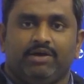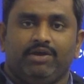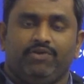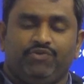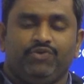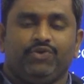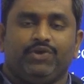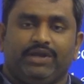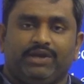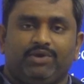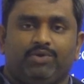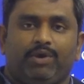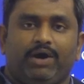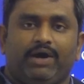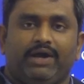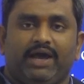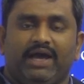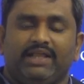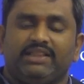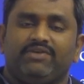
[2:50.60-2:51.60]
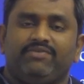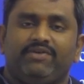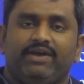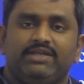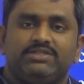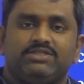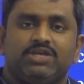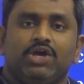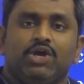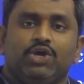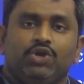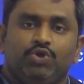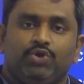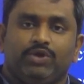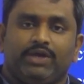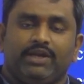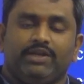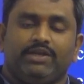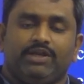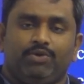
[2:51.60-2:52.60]
if you required. Otherwise, you
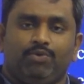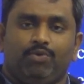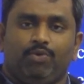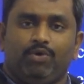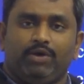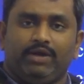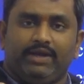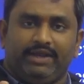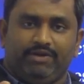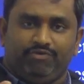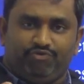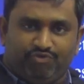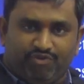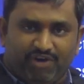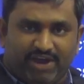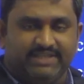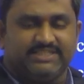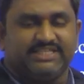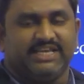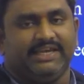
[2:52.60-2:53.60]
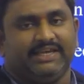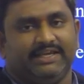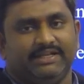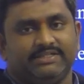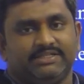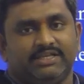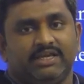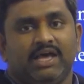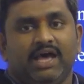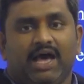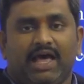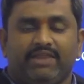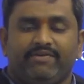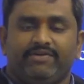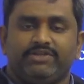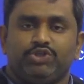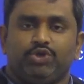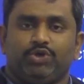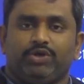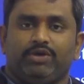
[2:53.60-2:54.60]
can give only 5 cycles.
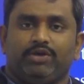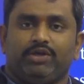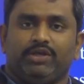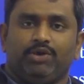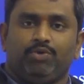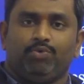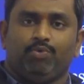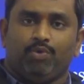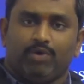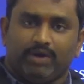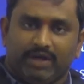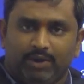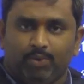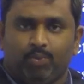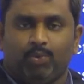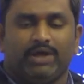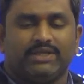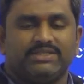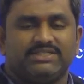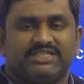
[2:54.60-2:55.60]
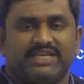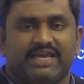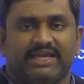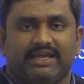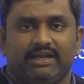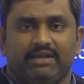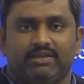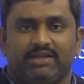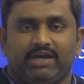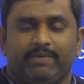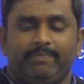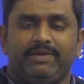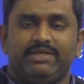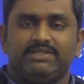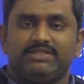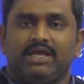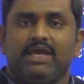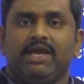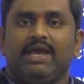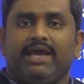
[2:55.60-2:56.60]
Otherwise, you can give only 1 cycle. That
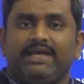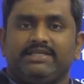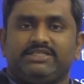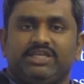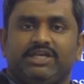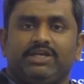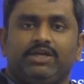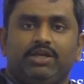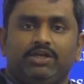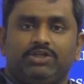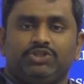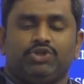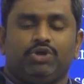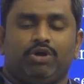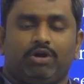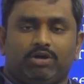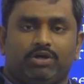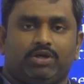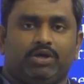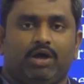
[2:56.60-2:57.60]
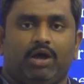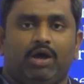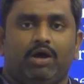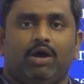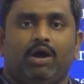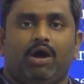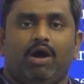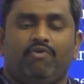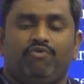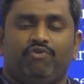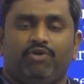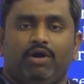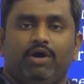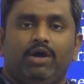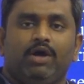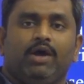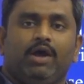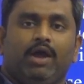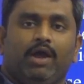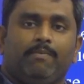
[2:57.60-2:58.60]
means a single shot
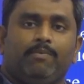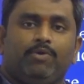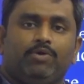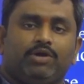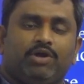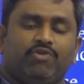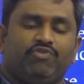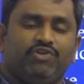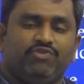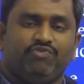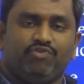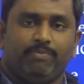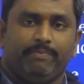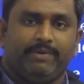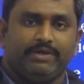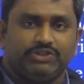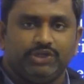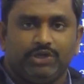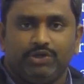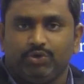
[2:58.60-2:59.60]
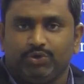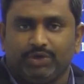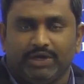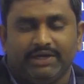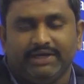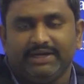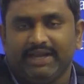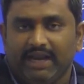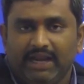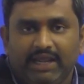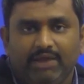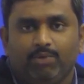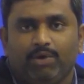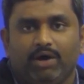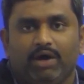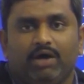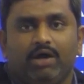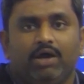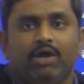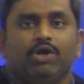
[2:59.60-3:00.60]
of amount of information you can
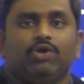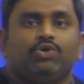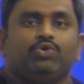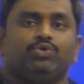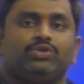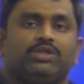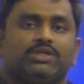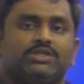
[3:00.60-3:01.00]
deliver to